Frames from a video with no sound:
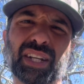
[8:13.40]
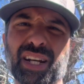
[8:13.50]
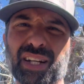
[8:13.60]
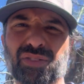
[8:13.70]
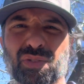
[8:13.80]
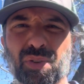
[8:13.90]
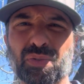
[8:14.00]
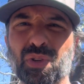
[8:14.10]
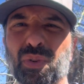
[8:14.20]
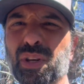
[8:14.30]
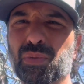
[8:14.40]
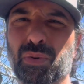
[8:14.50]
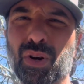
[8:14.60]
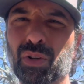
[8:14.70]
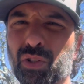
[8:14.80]
I can sort of do this
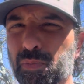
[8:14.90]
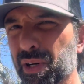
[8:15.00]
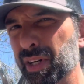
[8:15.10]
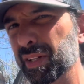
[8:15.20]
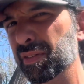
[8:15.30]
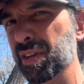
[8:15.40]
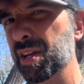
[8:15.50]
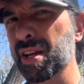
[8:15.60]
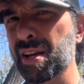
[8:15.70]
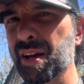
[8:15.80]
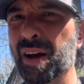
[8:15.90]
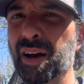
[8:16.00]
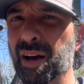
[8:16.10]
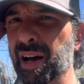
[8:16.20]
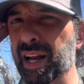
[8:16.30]
with no experience.
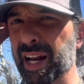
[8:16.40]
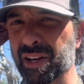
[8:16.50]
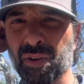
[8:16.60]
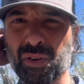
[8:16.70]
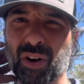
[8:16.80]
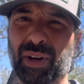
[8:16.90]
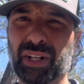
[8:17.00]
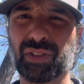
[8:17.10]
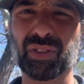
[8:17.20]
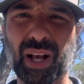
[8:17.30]
And I don't know if I can do it.